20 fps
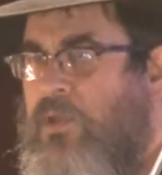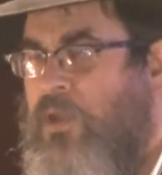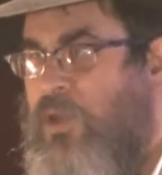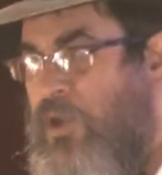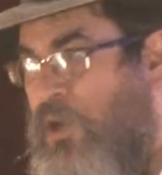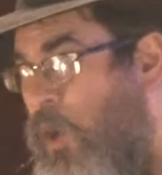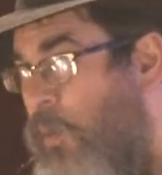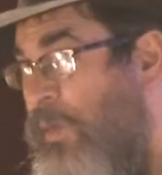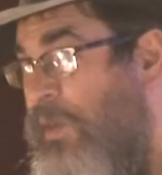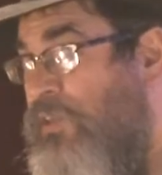
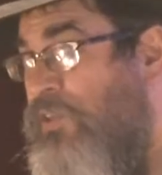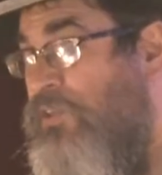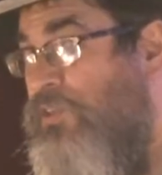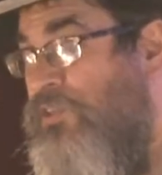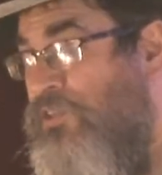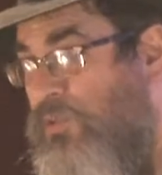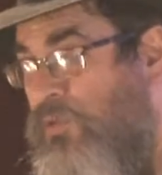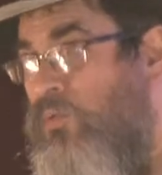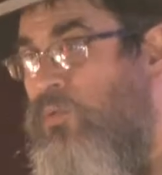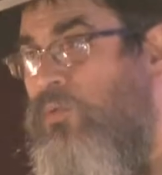going to
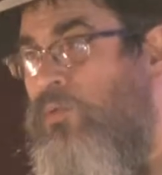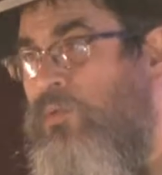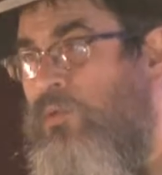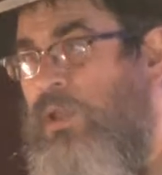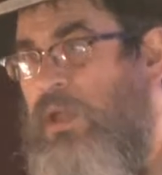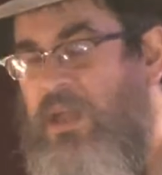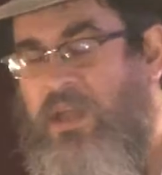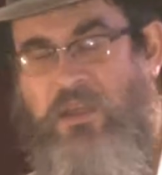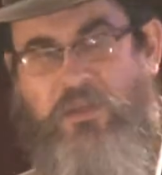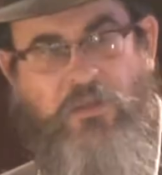
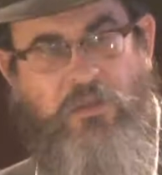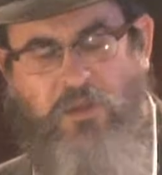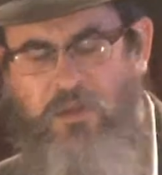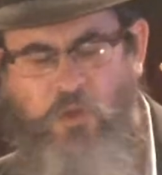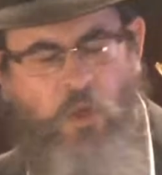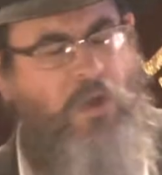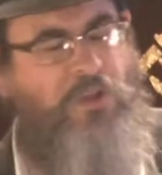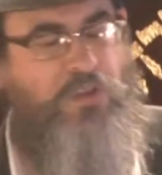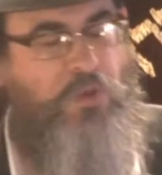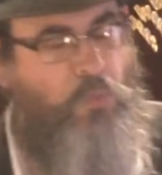school and
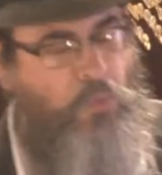going to